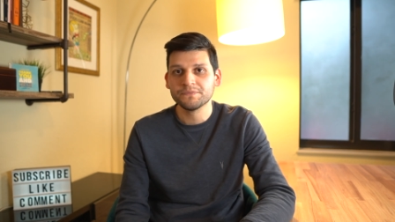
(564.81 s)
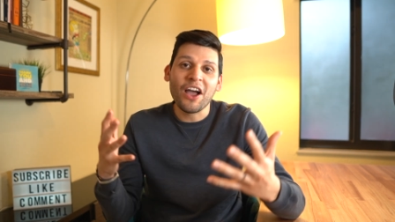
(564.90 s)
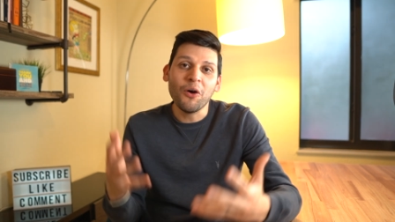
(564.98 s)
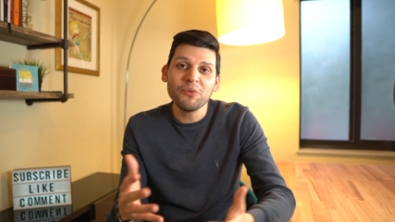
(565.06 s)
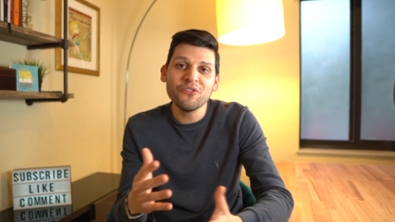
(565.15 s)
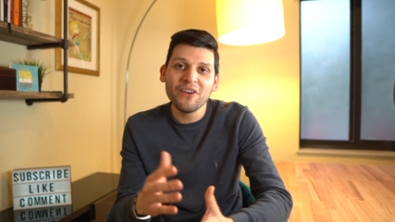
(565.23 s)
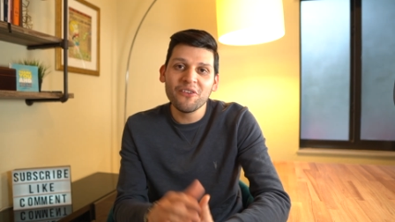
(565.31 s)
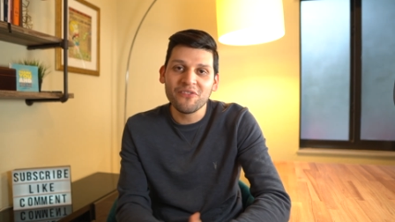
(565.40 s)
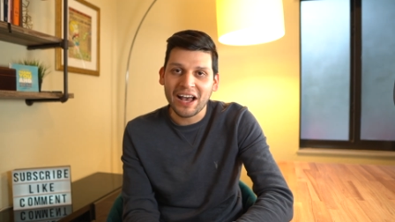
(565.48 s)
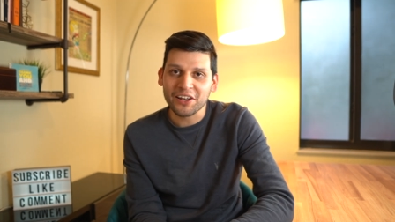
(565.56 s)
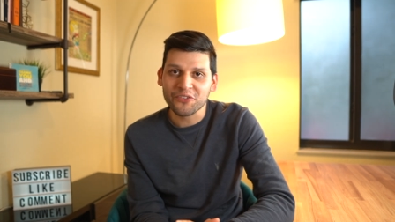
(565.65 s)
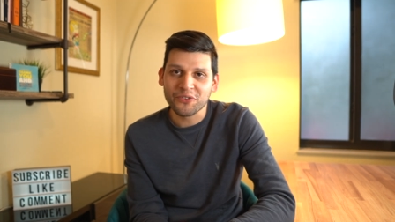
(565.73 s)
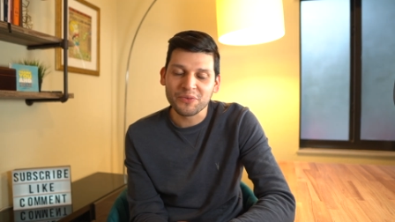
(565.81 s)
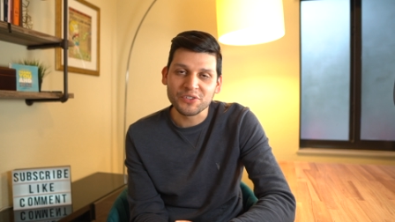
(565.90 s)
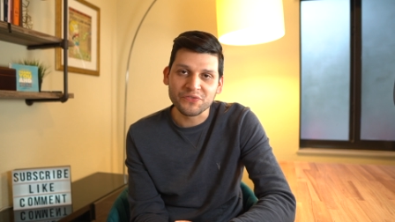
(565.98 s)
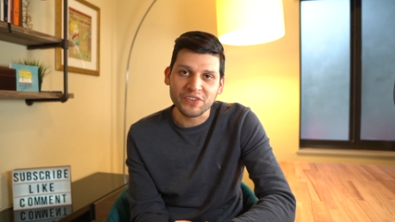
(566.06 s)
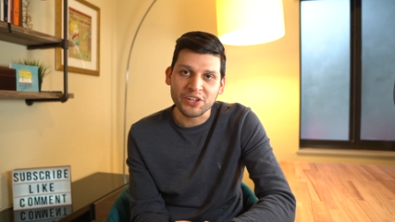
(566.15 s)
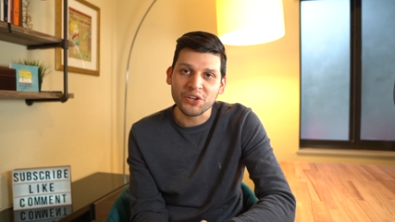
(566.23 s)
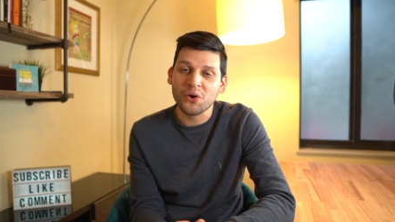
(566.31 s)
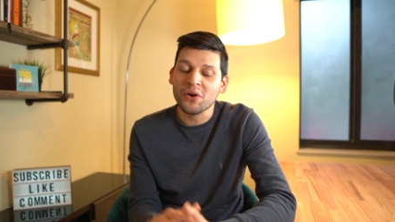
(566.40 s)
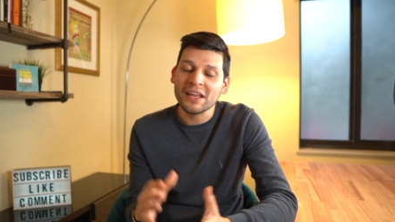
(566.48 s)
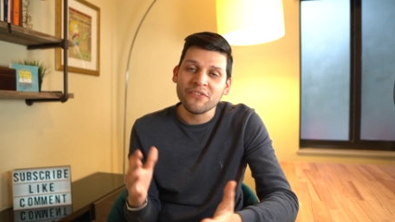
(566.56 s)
I hope you found value from this video.